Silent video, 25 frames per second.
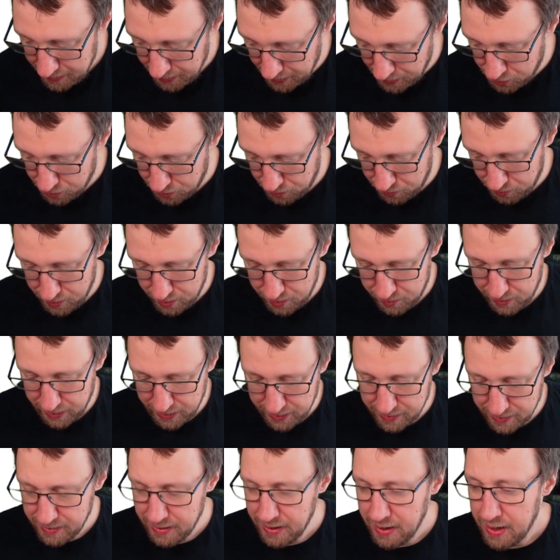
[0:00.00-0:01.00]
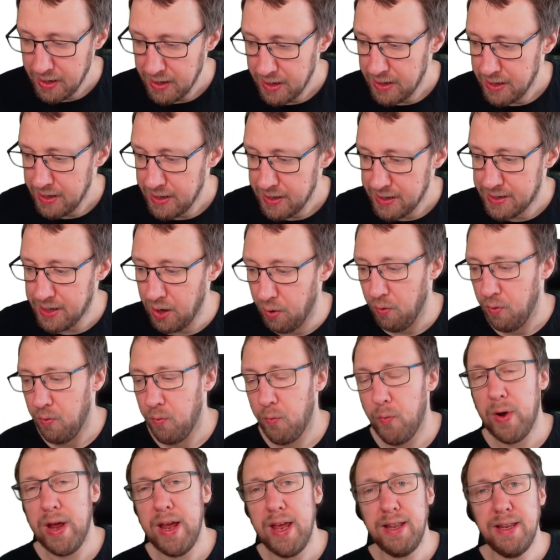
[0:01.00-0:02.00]
That should do the trick. So
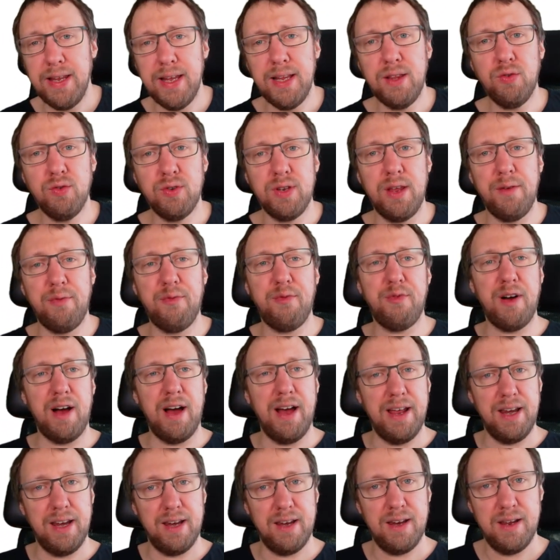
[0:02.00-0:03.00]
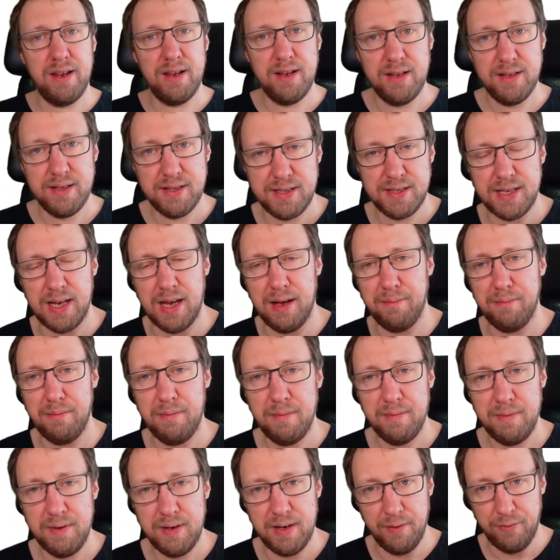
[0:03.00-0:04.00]
we need to define
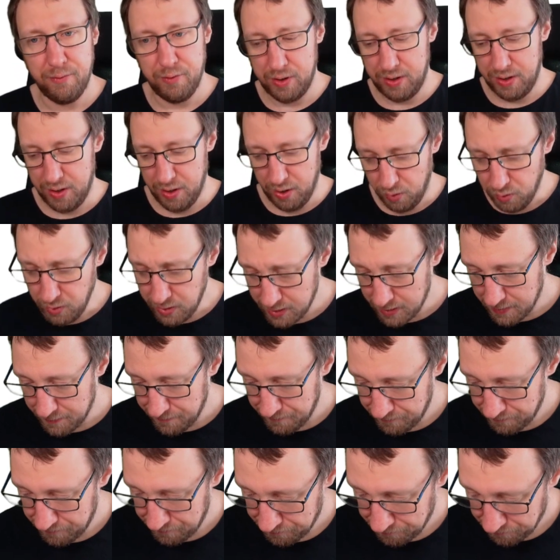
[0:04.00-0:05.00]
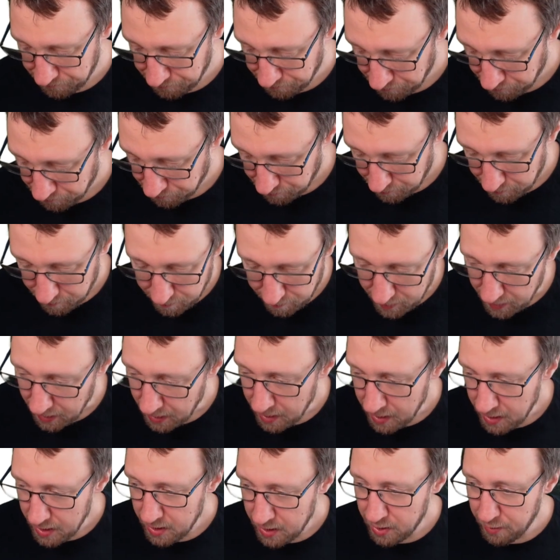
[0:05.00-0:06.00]
some different nodes.
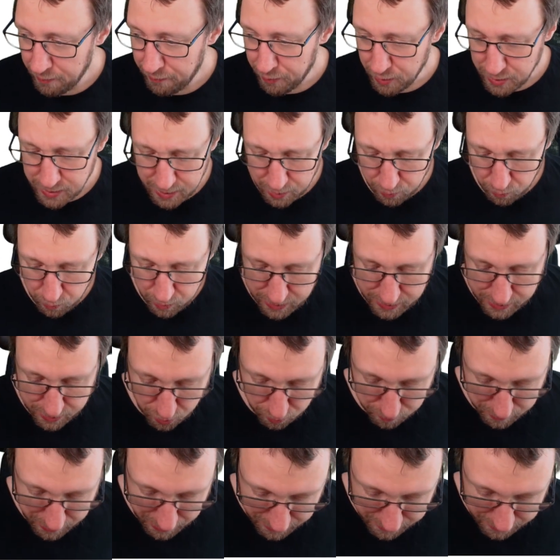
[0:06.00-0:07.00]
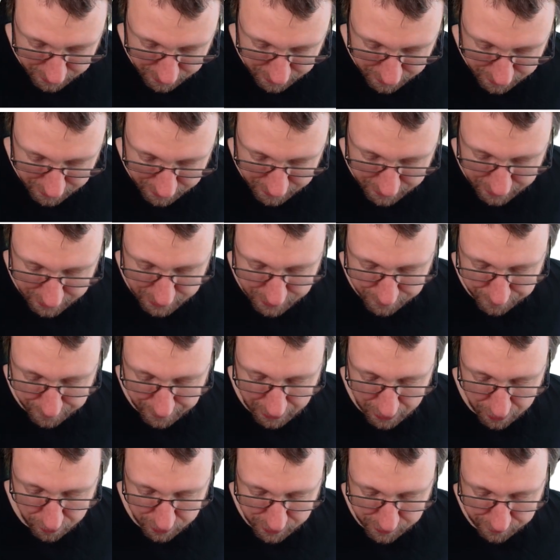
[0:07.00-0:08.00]
The first thing, we assume that this
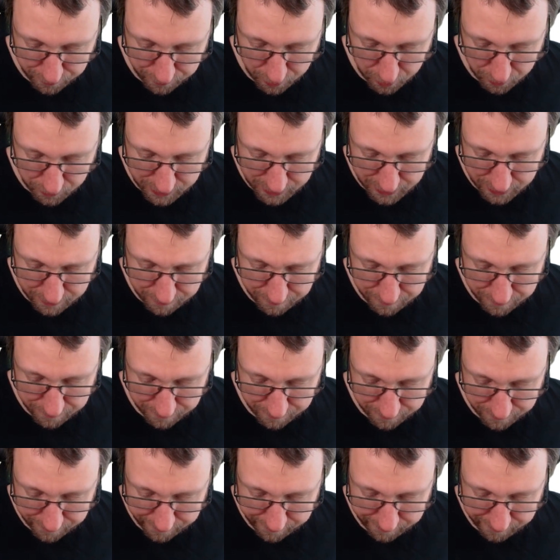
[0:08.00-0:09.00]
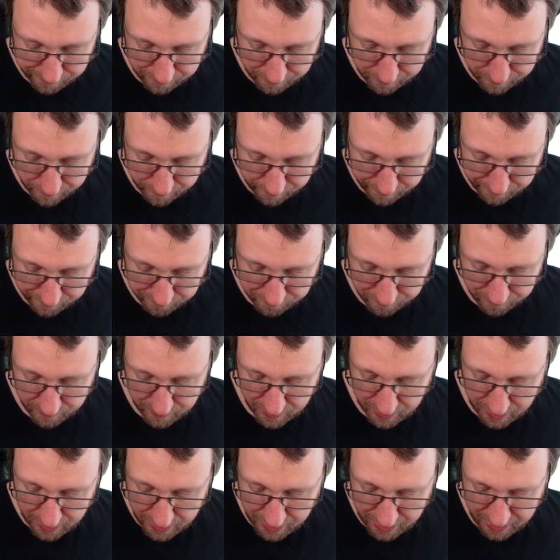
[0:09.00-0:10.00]
value is frozen
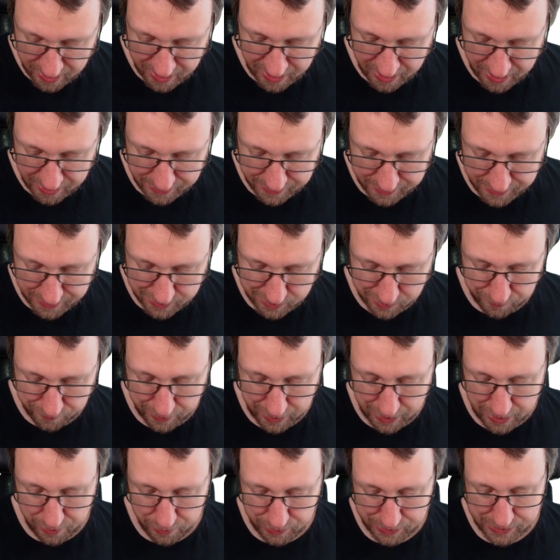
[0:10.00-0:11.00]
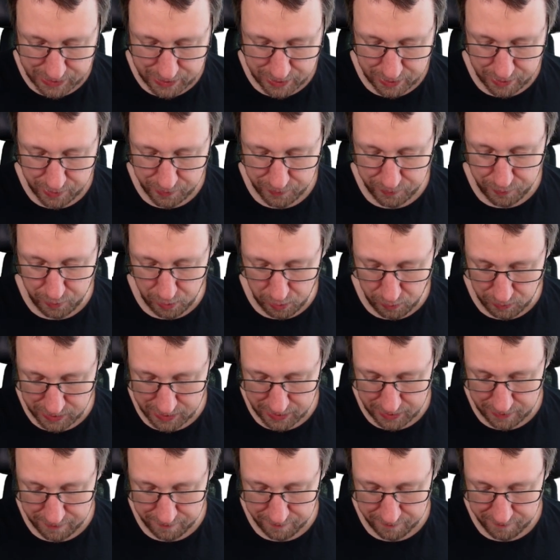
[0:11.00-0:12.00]
and this value is
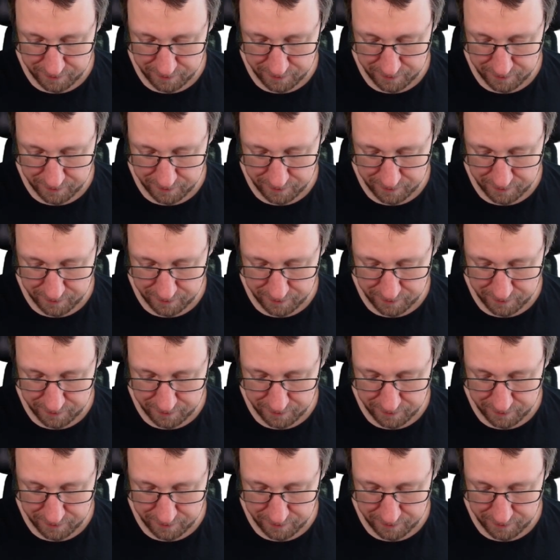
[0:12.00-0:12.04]
frozen.